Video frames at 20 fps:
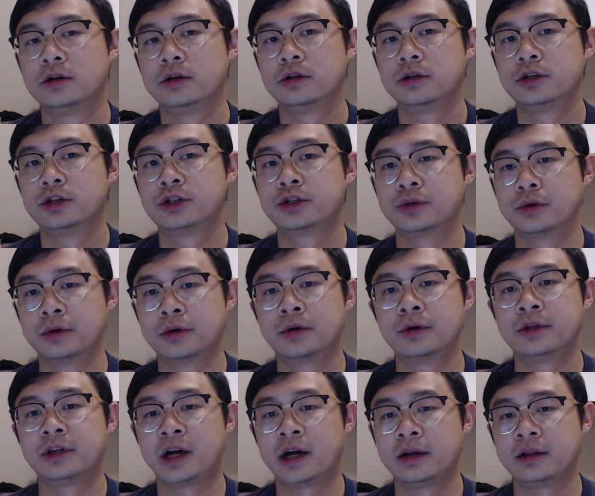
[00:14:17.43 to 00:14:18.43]
shorter
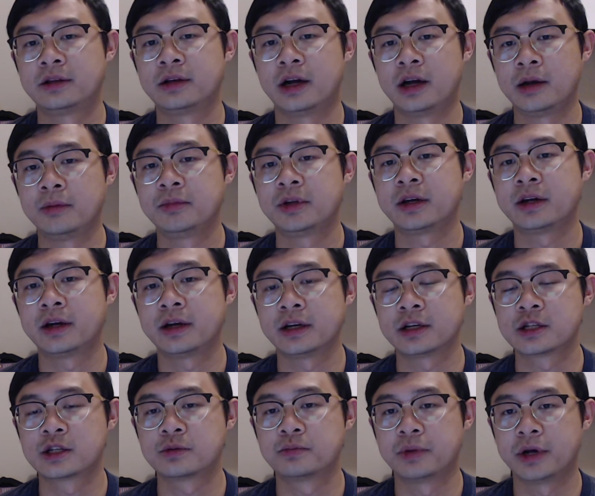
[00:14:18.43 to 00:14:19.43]
time than I
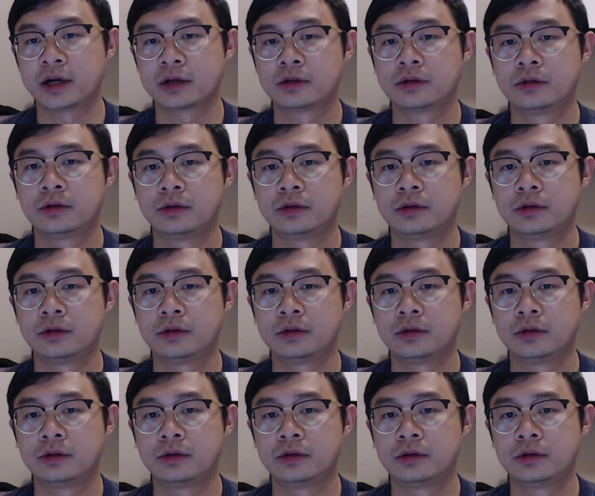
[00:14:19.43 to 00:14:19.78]
expect